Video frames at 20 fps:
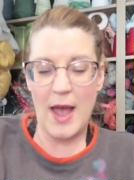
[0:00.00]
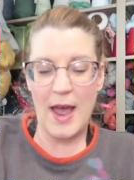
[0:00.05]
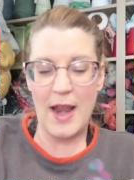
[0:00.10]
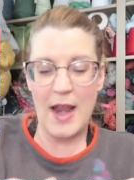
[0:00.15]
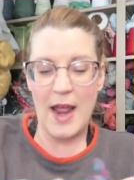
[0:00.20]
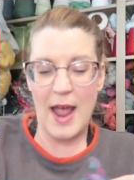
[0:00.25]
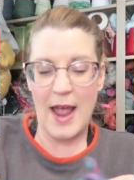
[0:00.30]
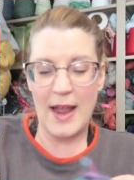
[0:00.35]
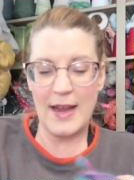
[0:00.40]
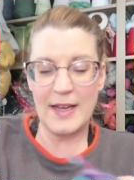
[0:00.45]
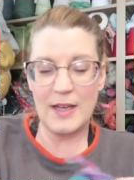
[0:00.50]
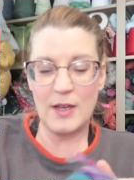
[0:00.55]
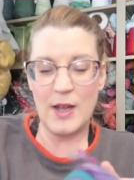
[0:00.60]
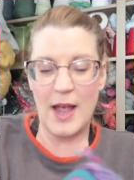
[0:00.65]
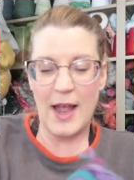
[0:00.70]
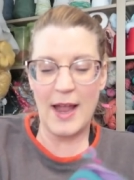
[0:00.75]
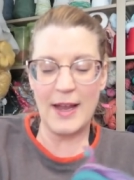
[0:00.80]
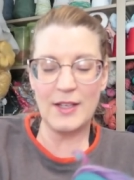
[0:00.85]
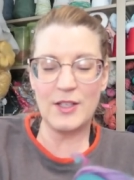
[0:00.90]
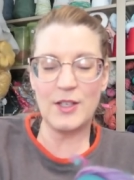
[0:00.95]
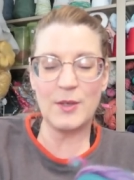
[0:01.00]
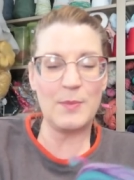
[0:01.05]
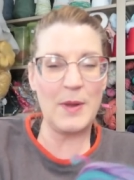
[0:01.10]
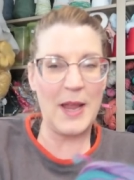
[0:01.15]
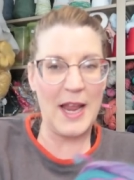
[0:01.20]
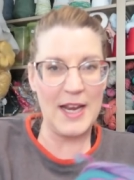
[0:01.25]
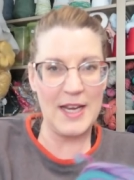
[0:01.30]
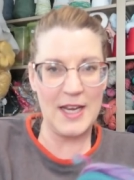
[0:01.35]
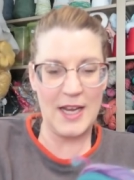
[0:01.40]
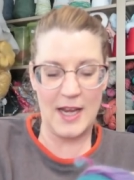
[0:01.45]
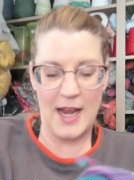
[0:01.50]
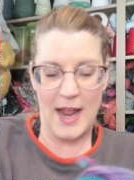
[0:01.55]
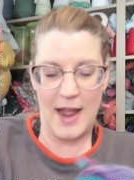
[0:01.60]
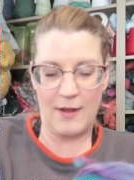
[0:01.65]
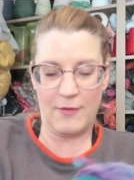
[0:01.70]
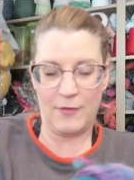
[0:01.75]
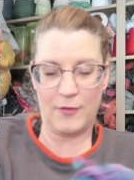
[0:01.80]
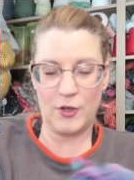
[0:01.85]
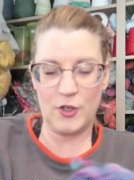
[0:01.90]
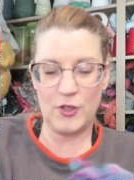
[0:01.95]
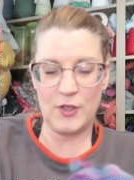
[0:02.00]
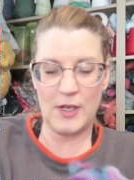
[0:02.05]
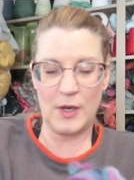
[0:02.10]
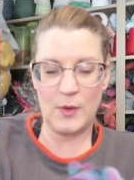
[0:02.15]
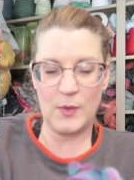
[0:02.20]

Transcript: And I debated at first.